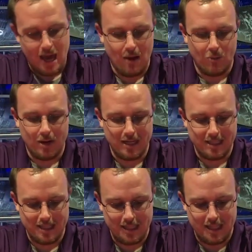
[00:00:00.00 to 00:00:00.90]
and we're gonna
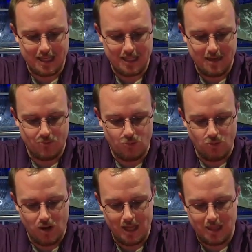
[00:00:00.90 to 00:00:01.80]
stick that tape
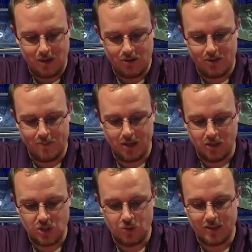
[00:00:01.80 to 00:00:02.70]
right there on the
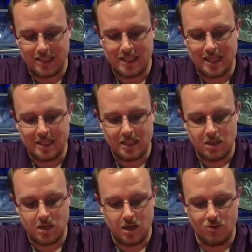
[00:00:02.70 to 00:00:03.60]
middle so it doesn't
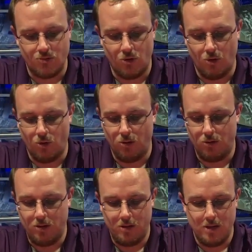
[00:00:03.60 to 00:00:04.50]
unroll.
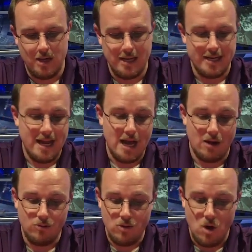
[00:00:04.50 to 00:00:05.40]

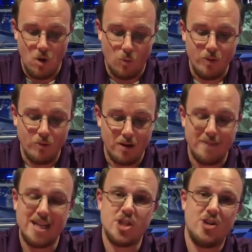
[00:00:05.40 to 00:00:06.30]
Now, we wanna
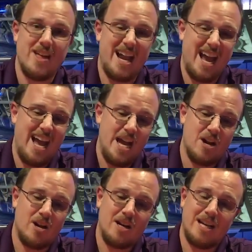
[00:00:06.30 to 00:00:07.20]
make sure that
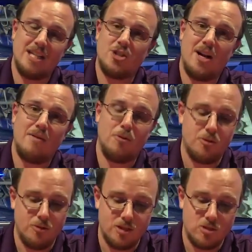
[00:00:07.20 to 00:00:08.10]
air can travel
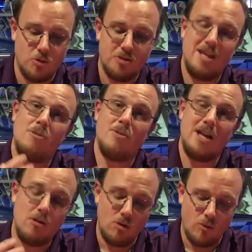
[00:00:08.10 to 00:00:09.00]
through this whole thing
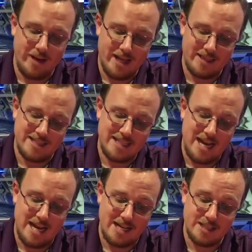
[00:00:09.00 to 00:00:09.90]
without going out the
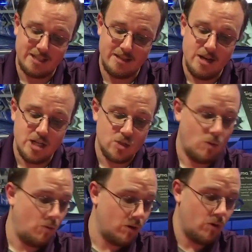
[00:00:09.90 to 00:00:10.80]
sides. So
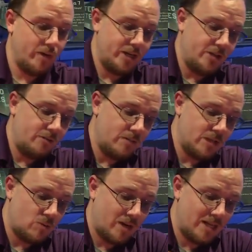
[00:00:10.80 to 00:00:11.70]
what we're going to do
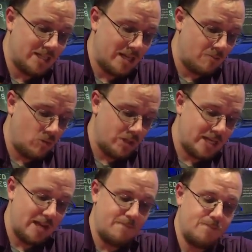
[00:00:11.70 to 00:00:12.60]
is we're gonna take more
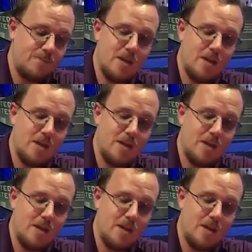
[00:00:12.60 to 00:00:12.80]
tape,